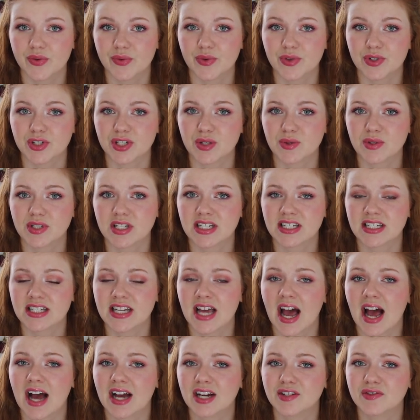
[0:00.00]
when she was
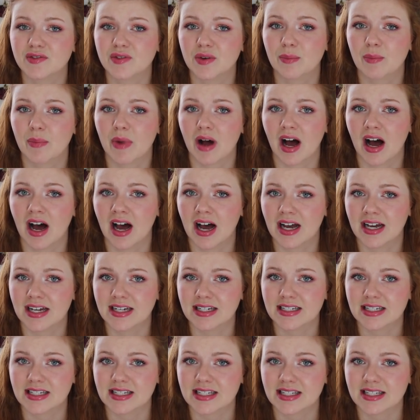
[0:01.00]
attacked from
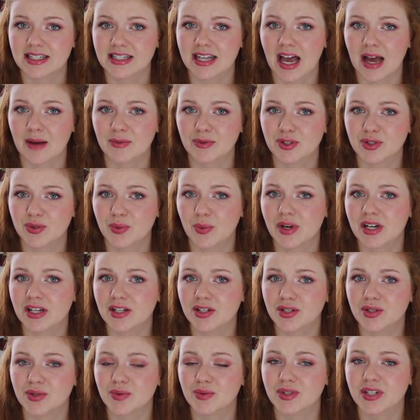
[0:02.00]
behind and stabbed
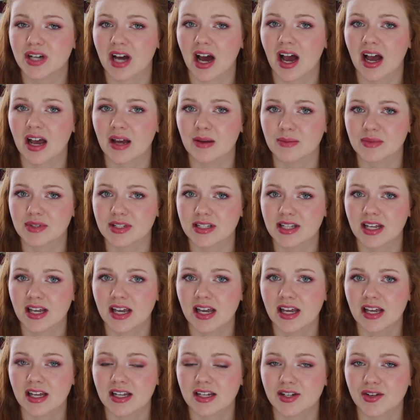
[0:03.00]
22 times
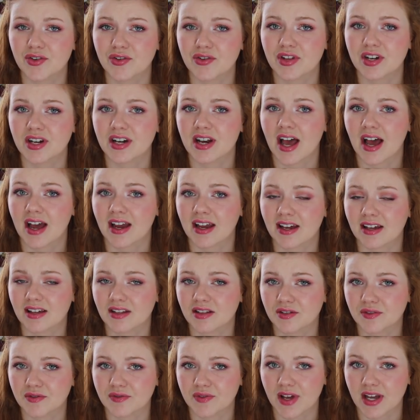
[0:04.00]
near the neck
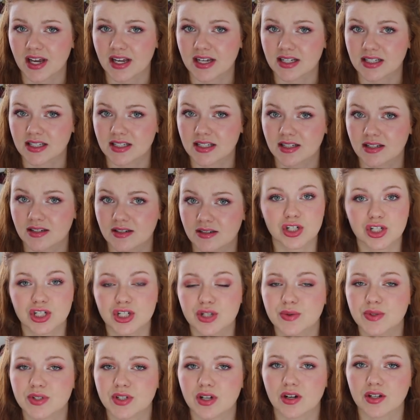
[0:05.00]
and the face.
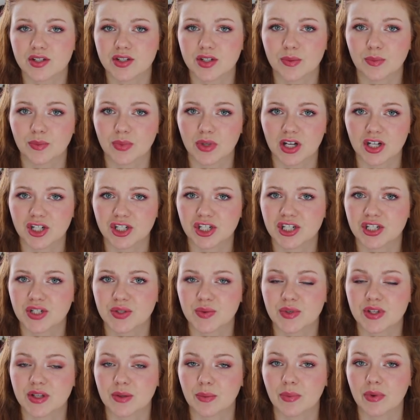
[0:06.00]
She was also
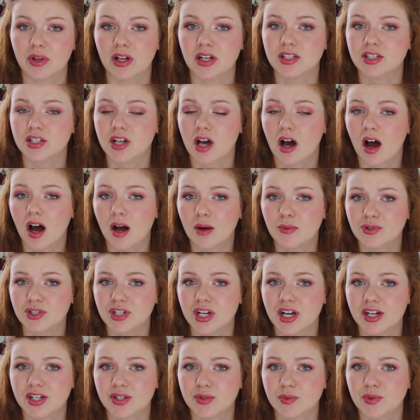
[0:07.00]
bludgeoned with a blunt
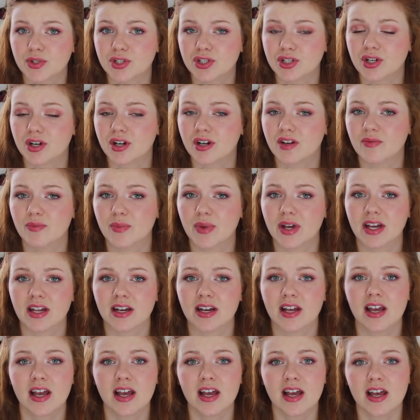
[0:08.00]
object, which could have
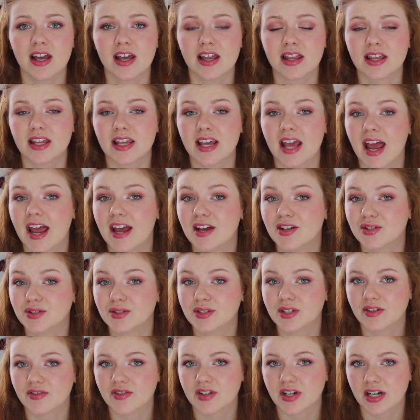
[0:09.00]
been the
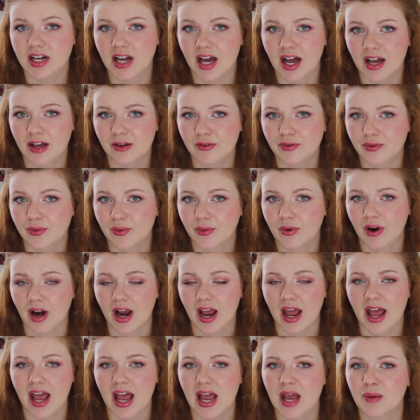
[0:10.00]
handle of a knife or a
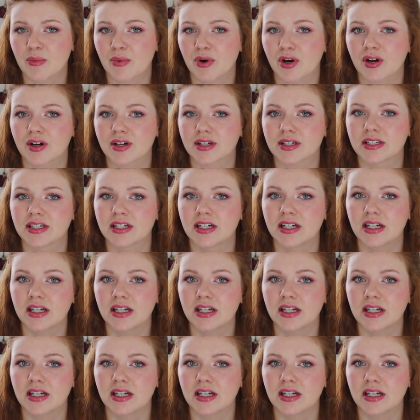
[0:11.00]
hammer.